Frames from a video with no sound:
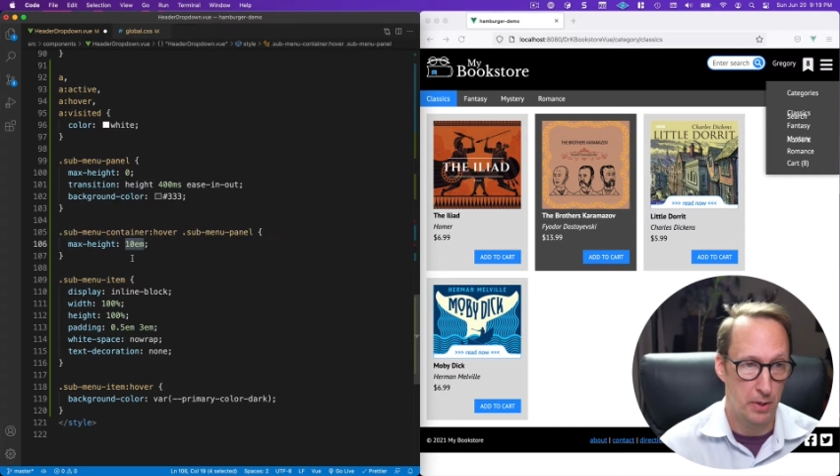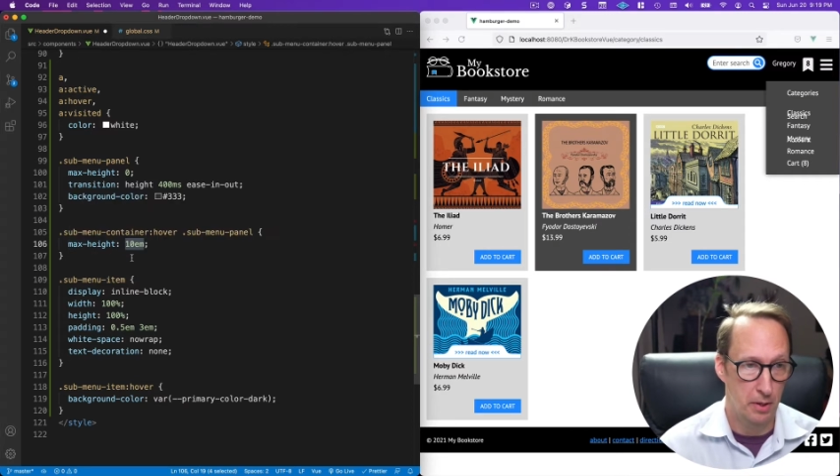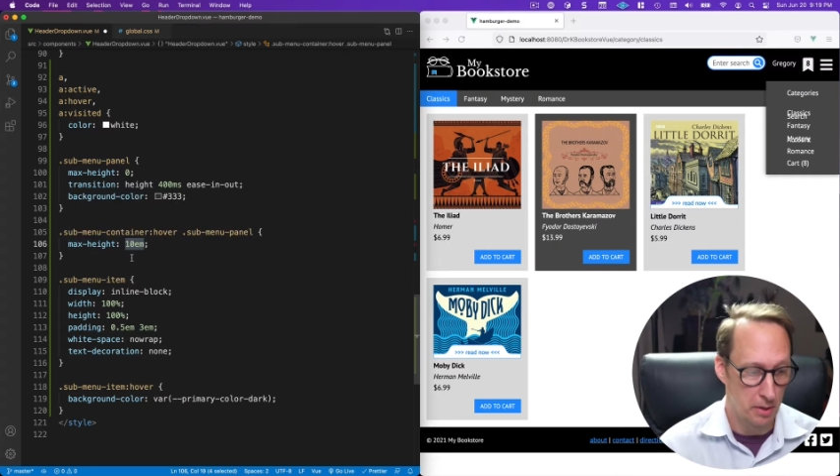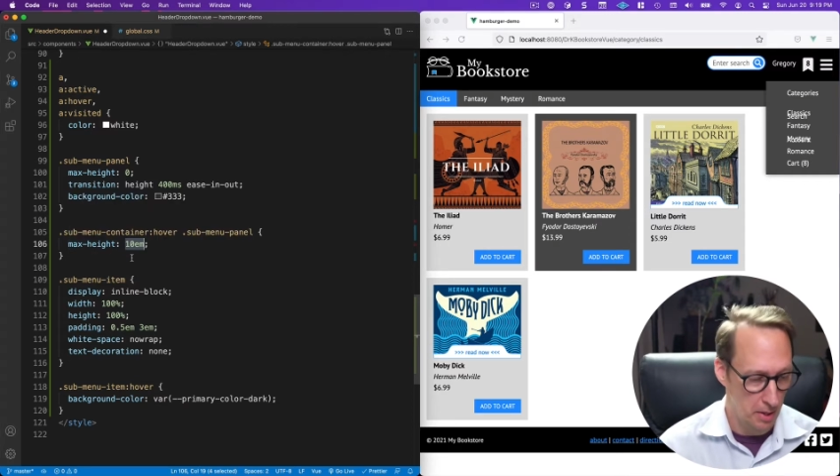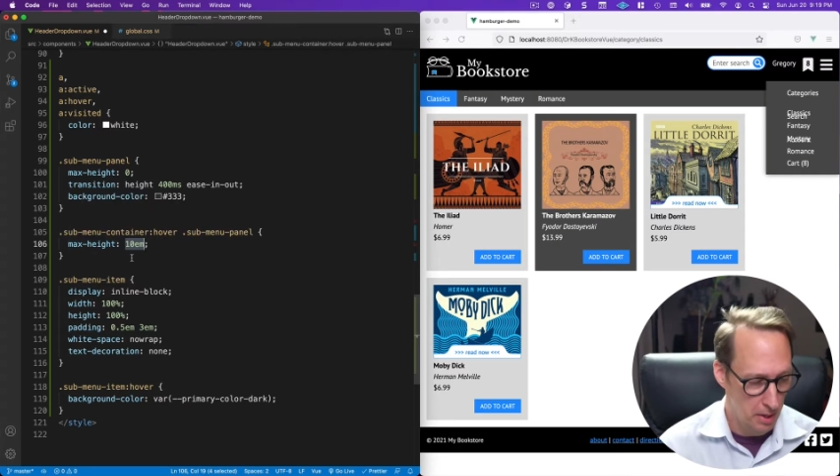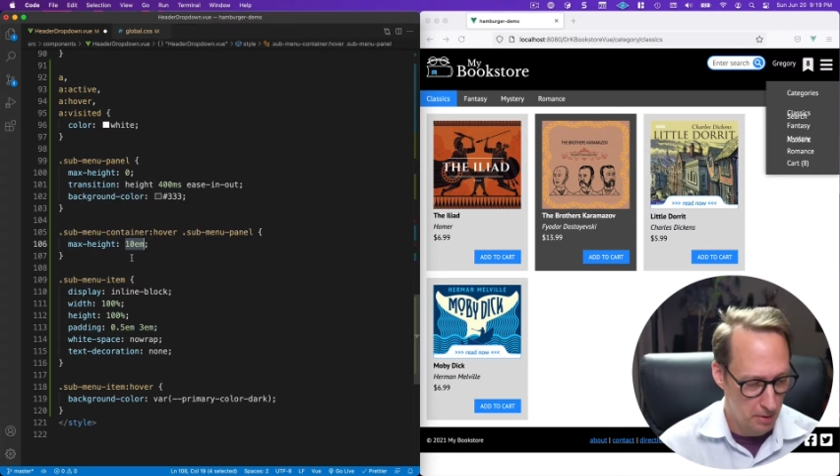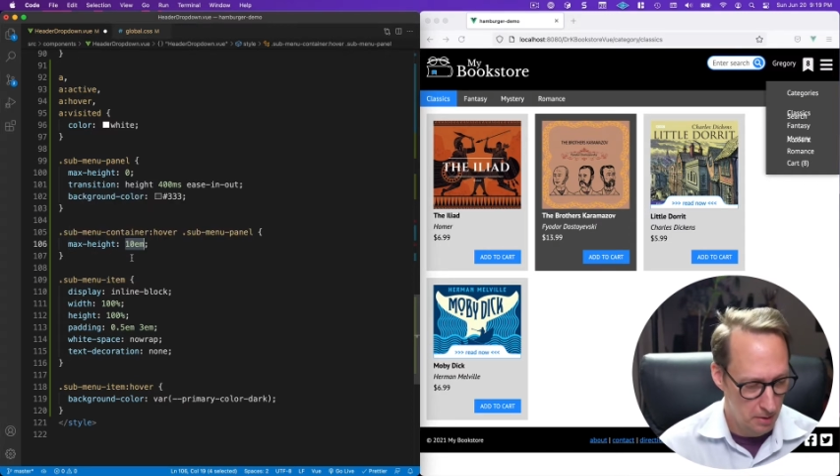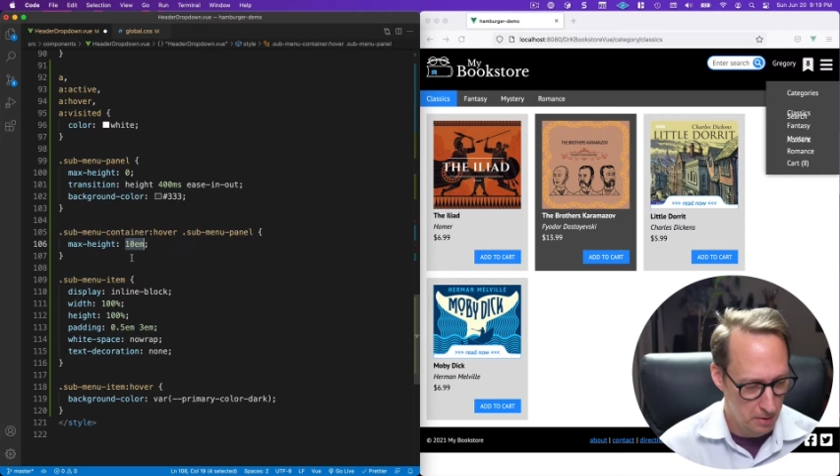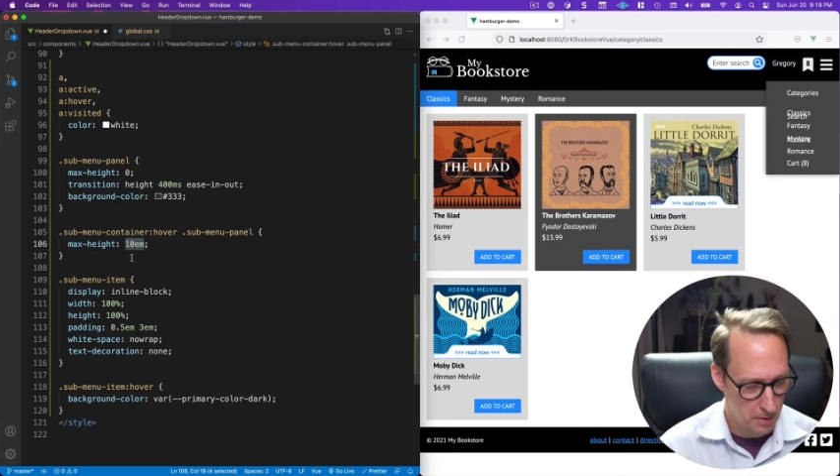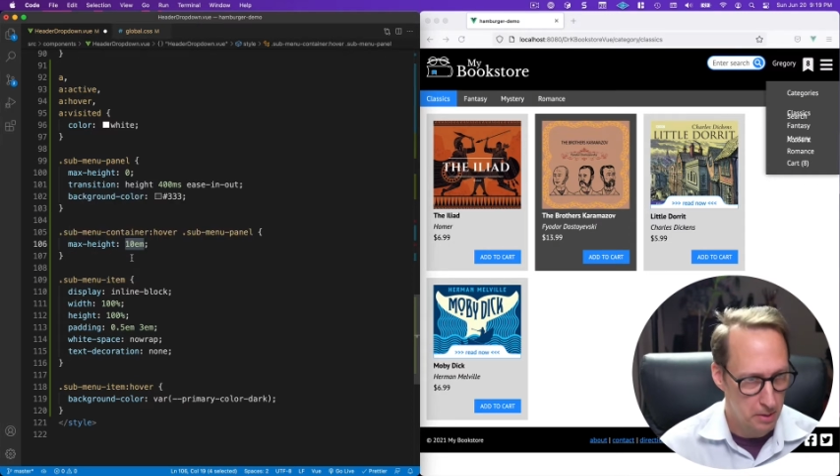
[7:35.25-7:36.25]
All right.
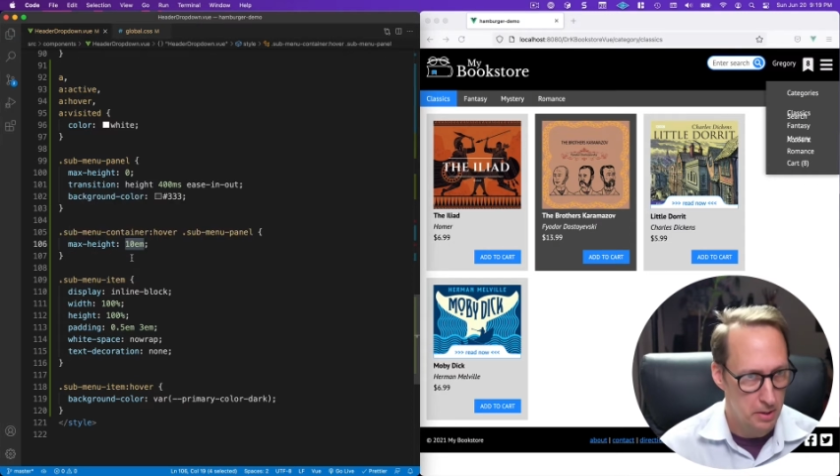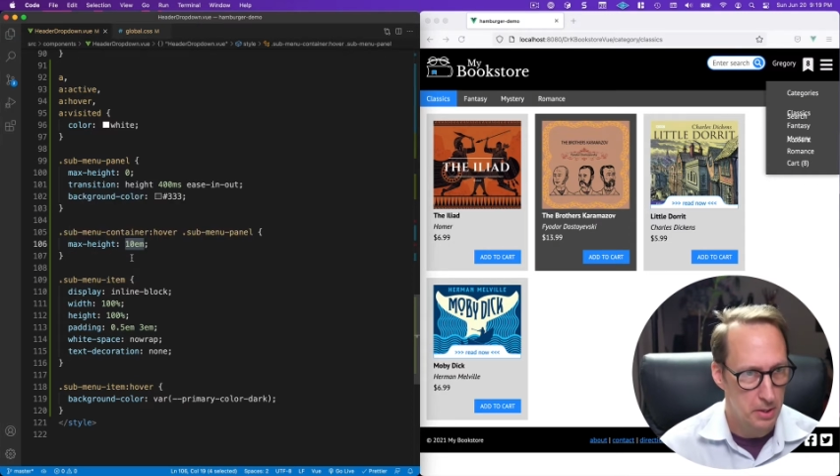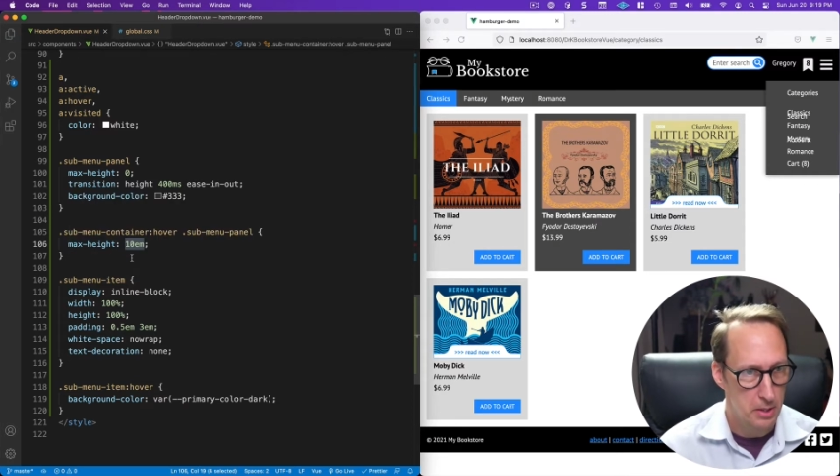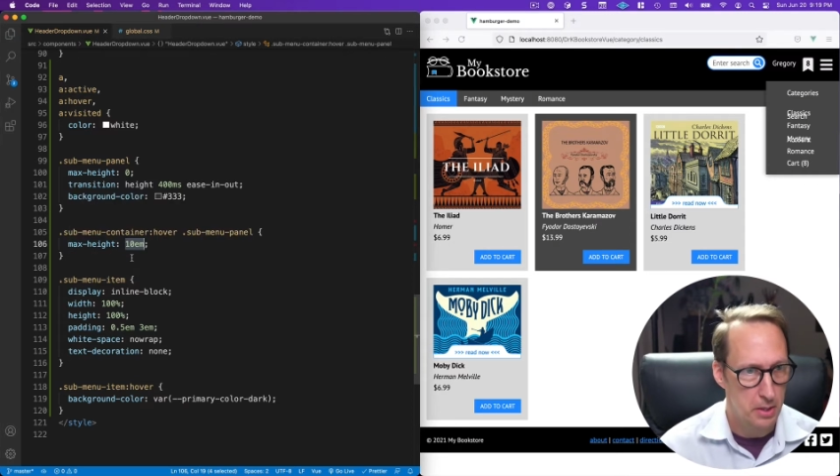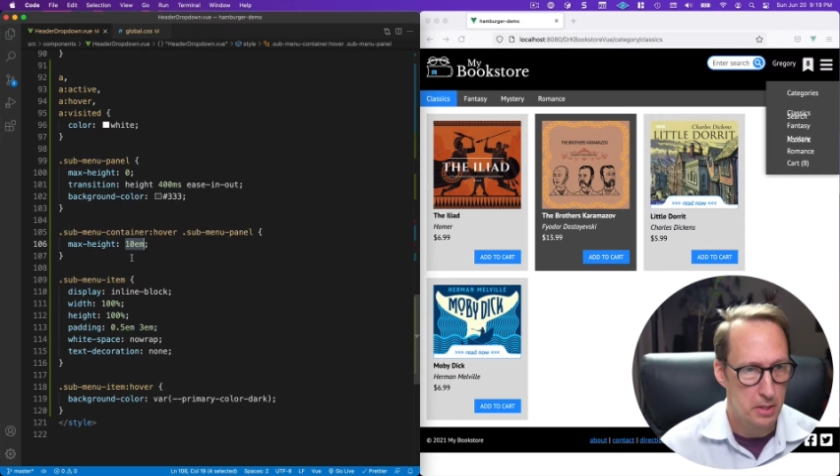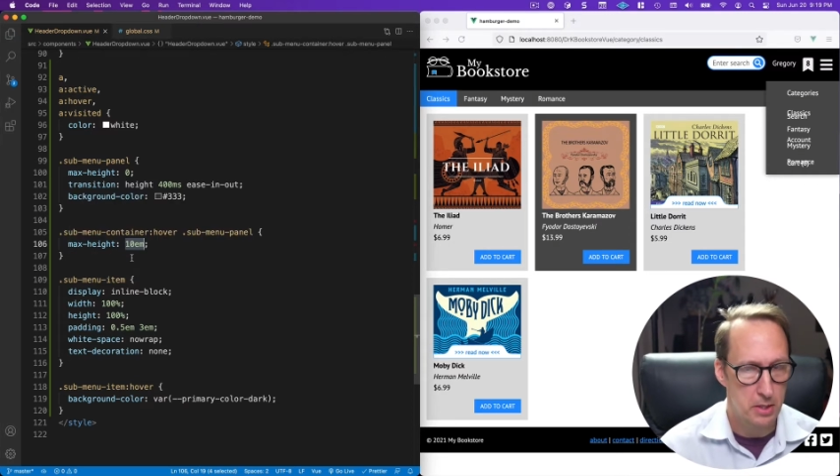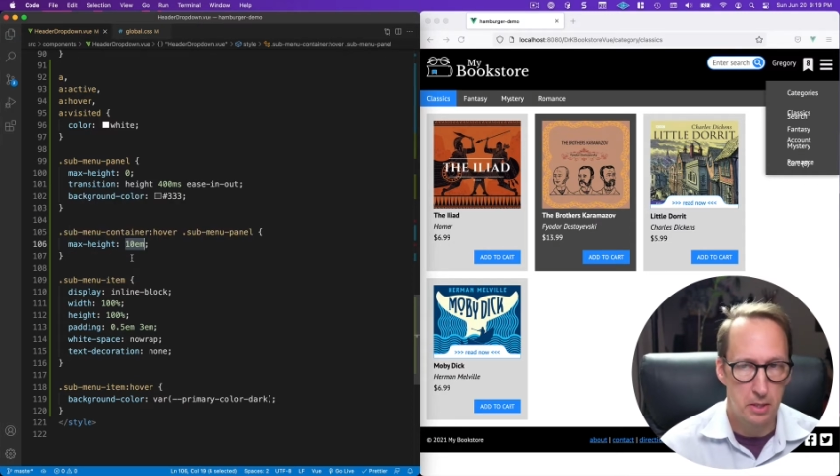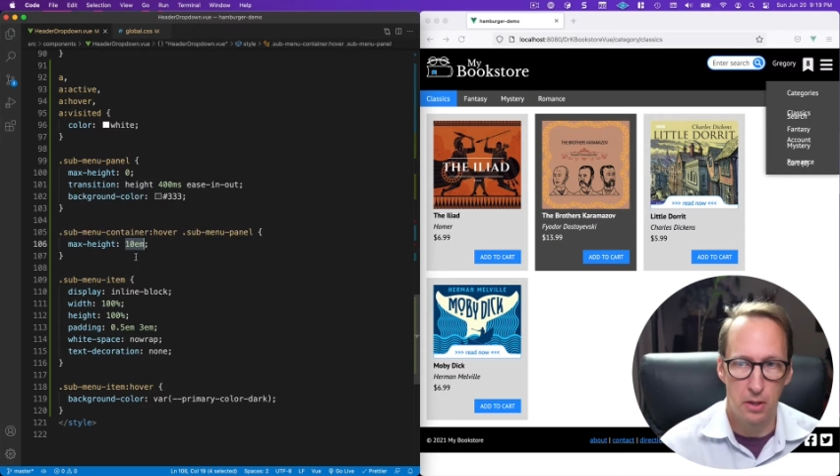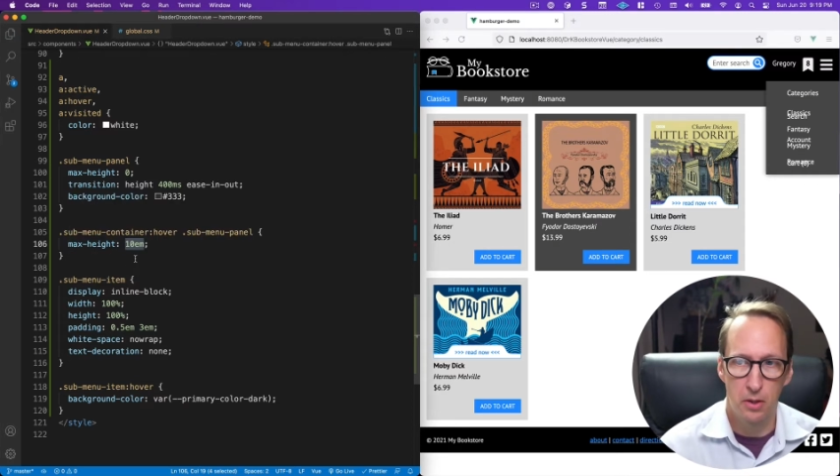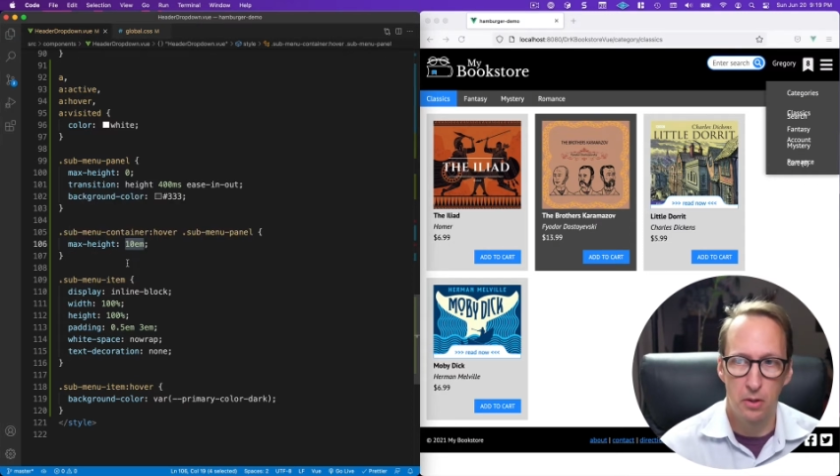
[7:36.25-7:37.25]

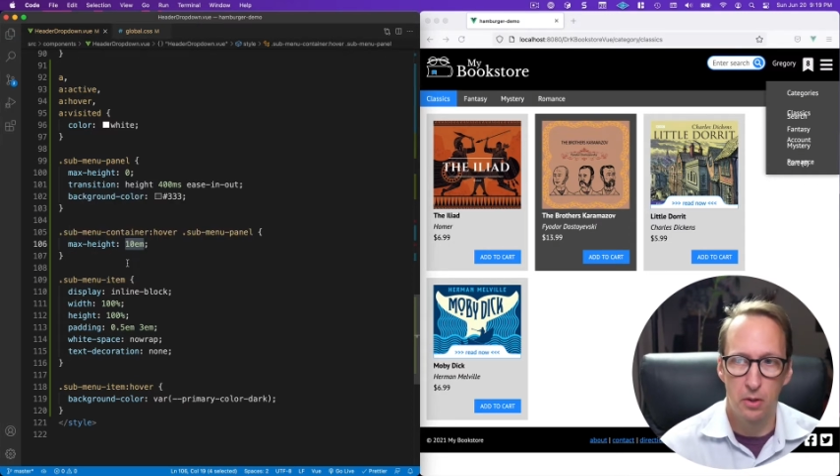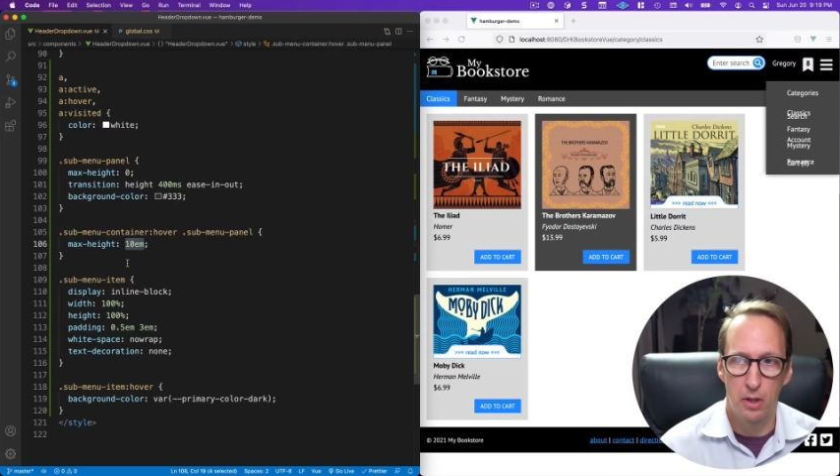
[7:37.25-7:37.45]
So